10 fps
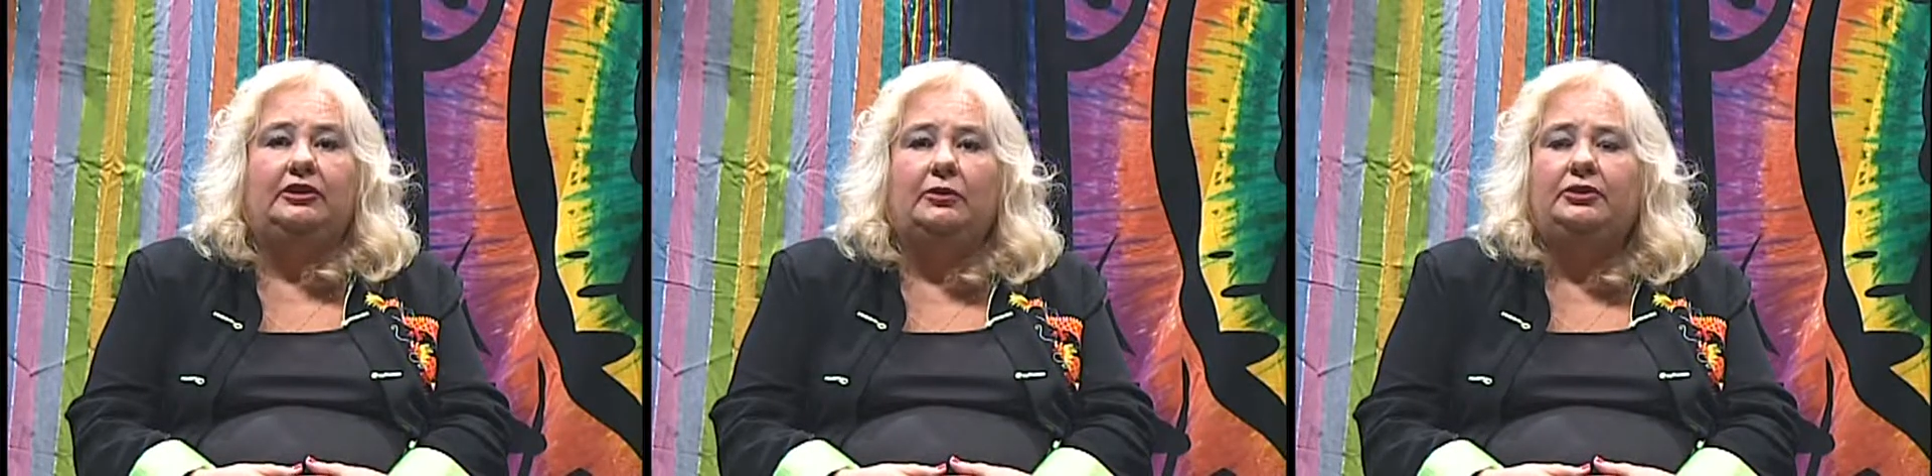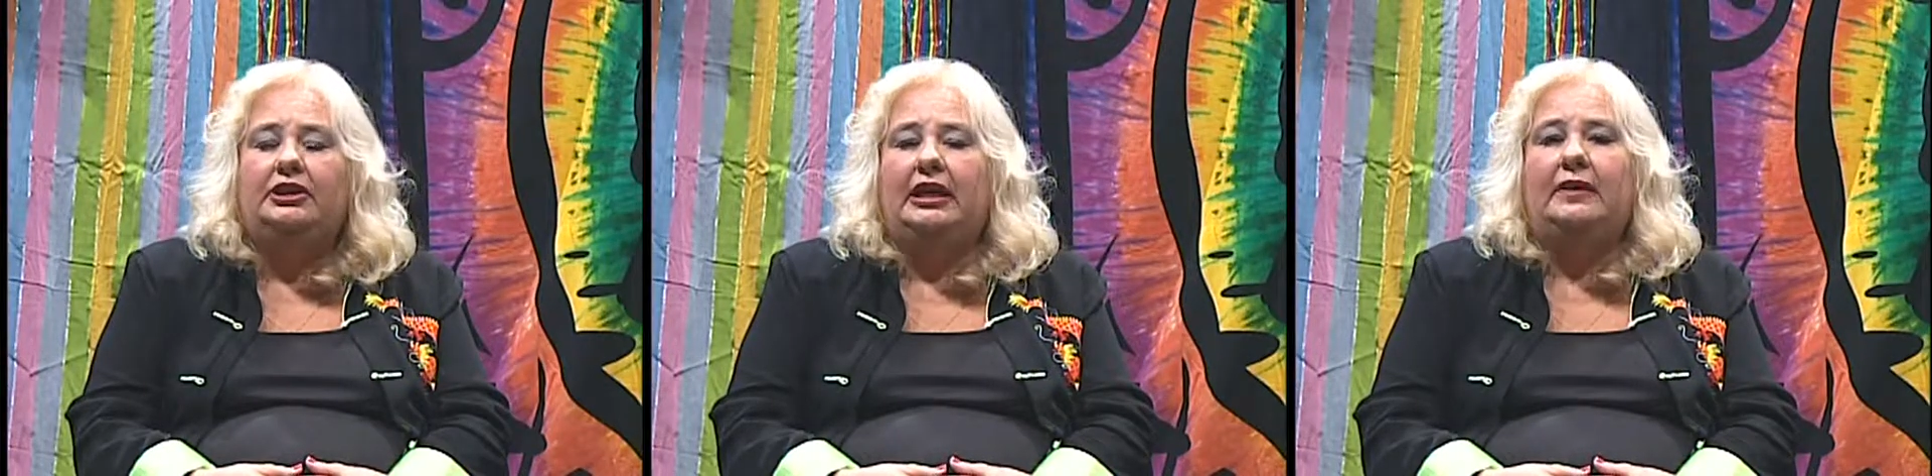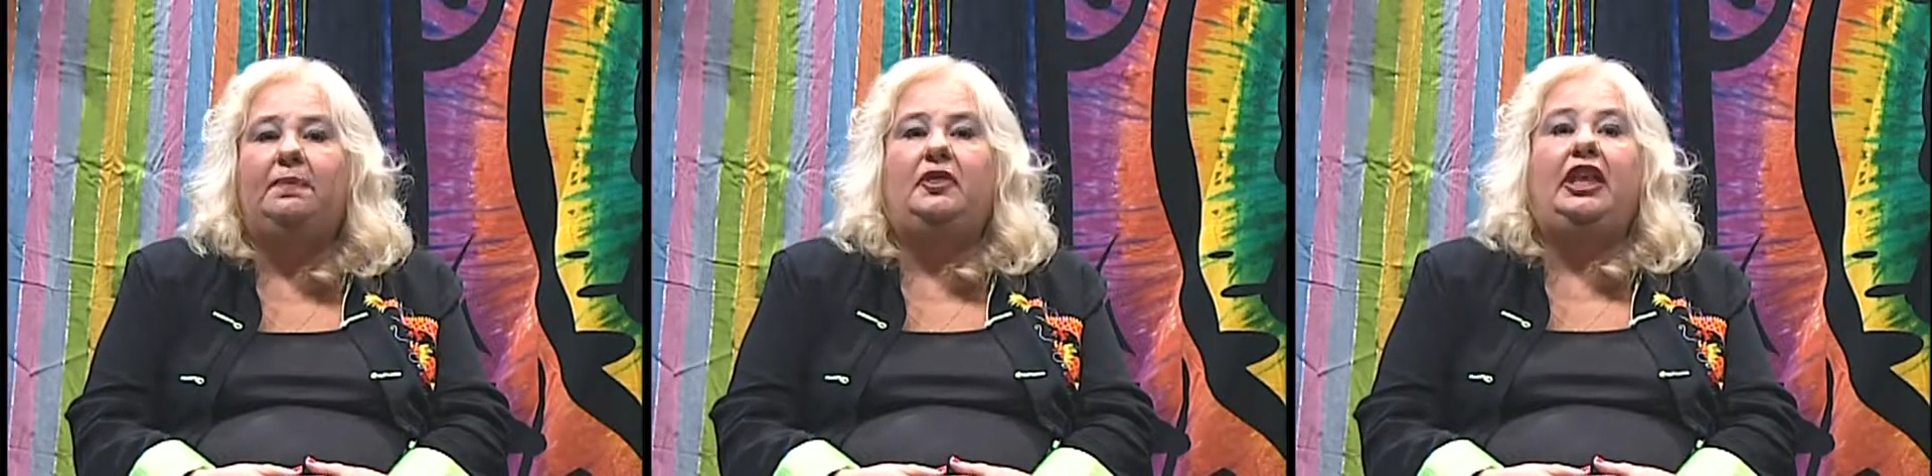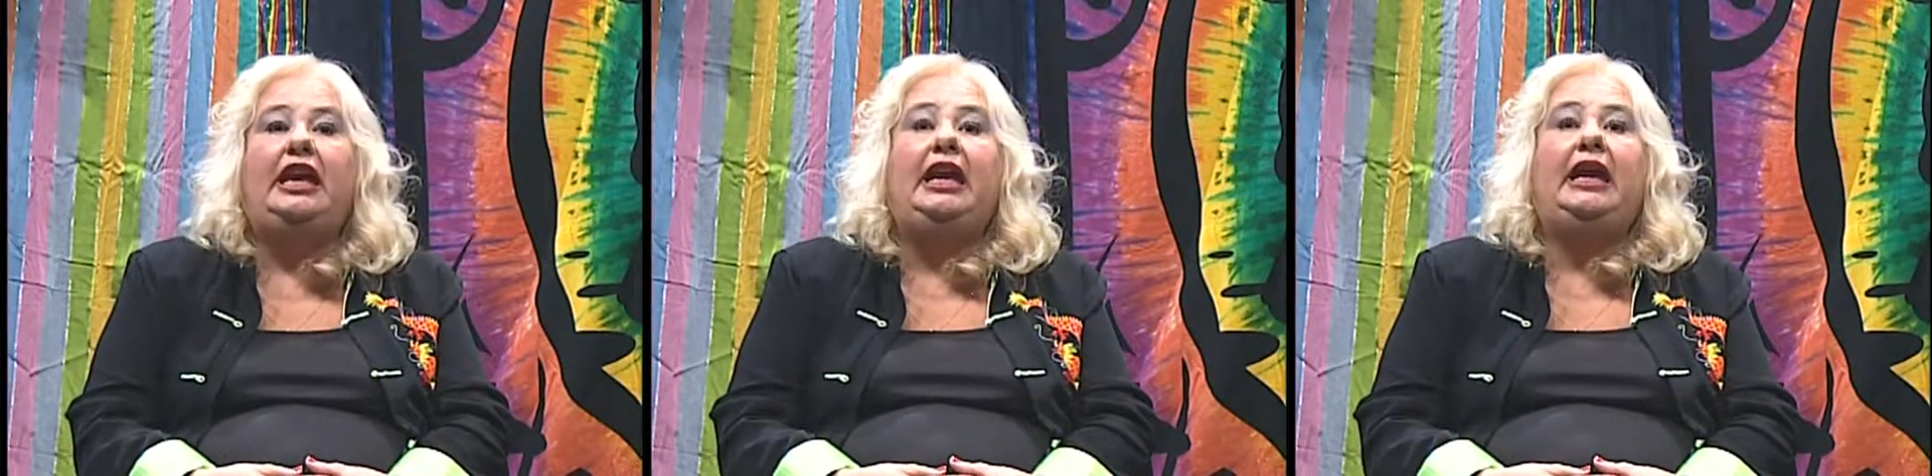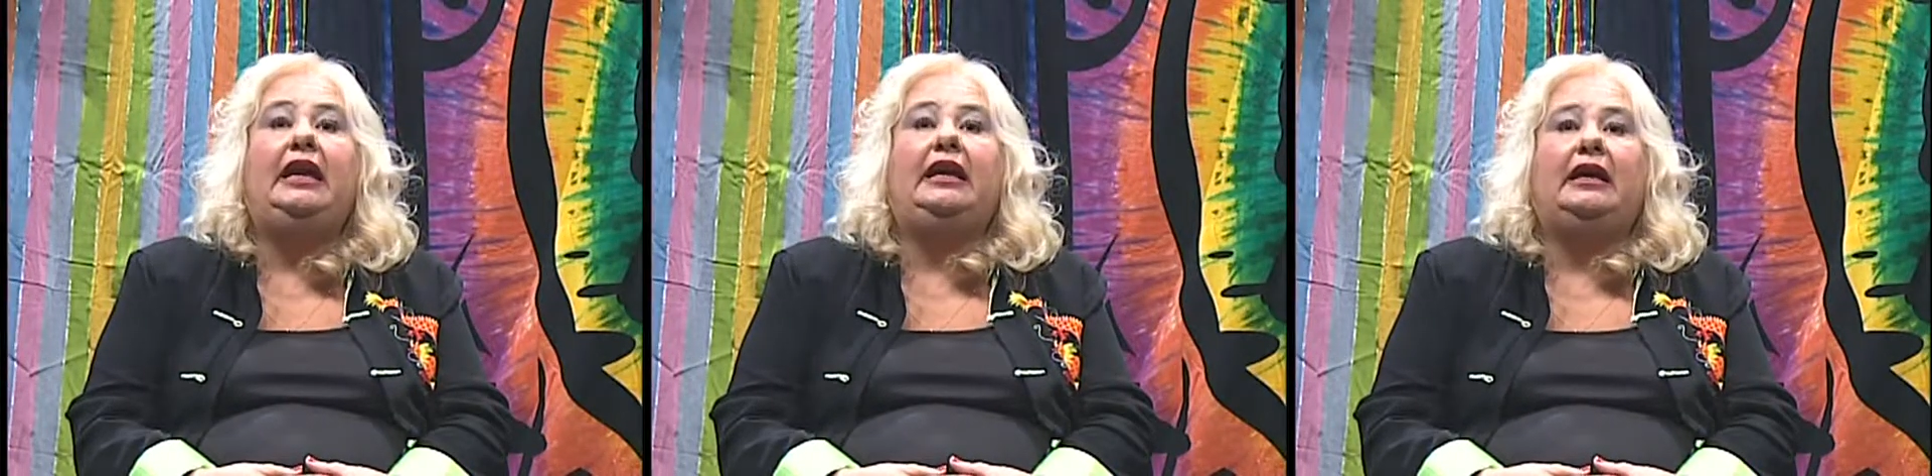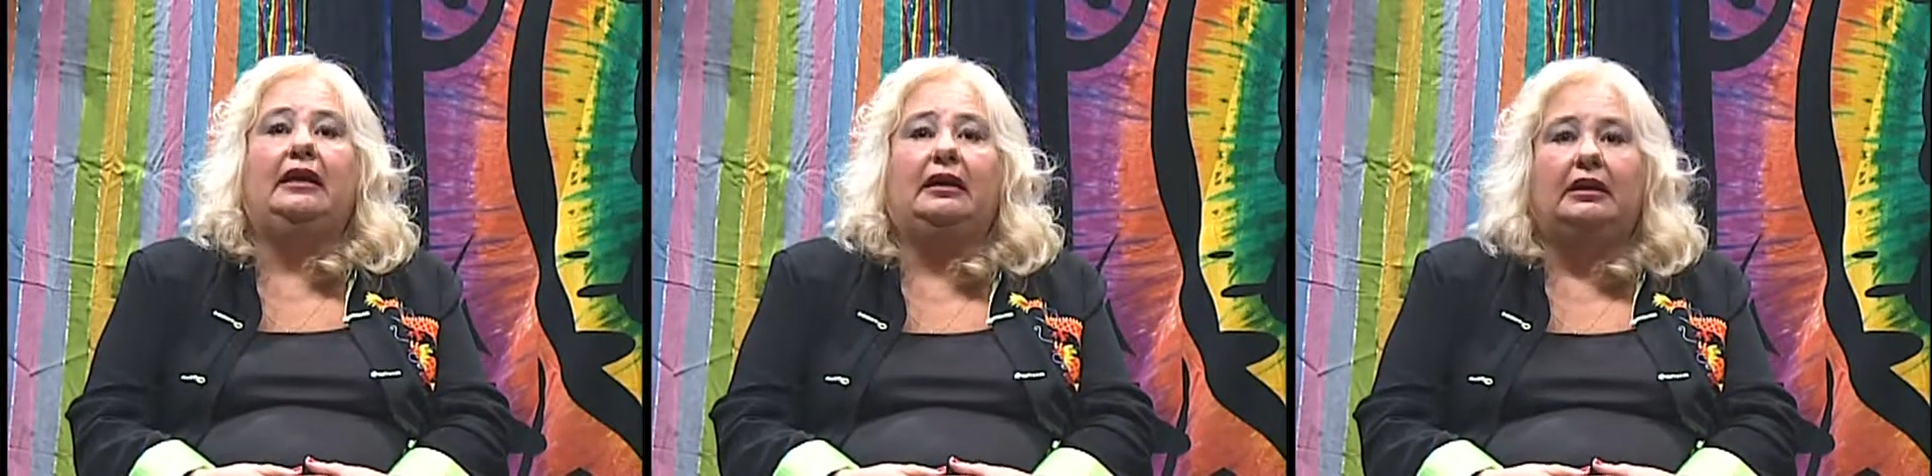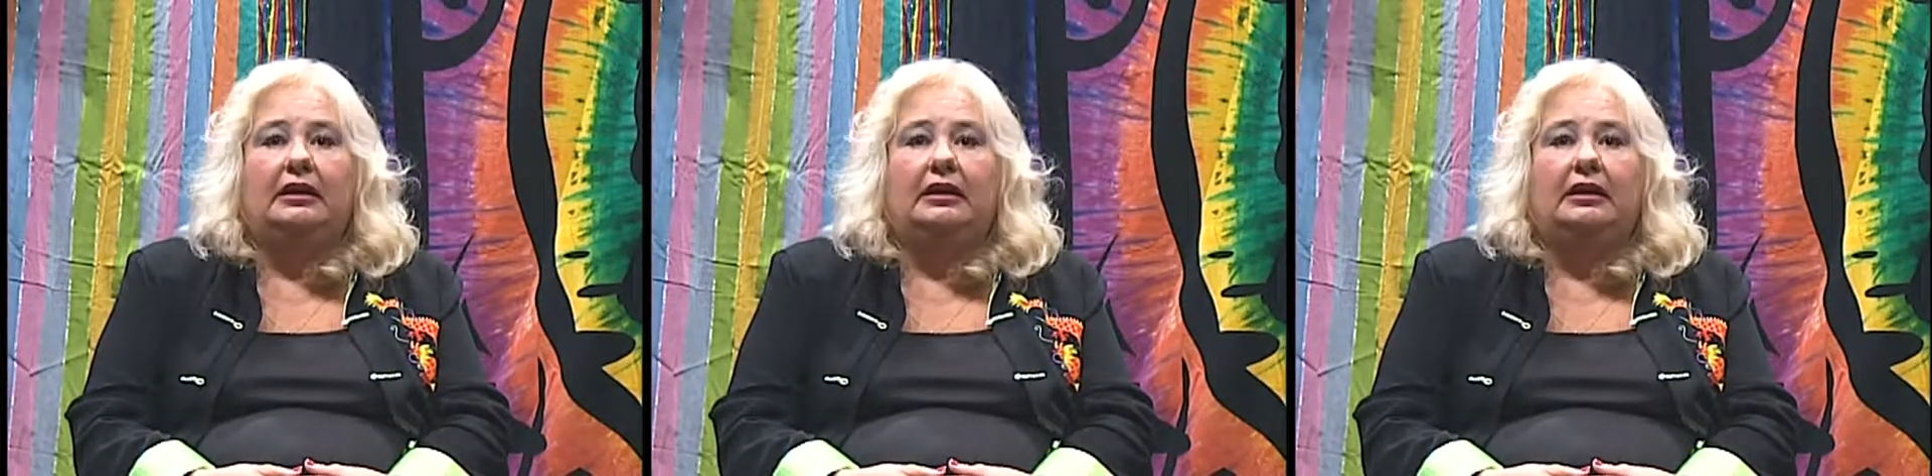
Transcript: Don't say a thing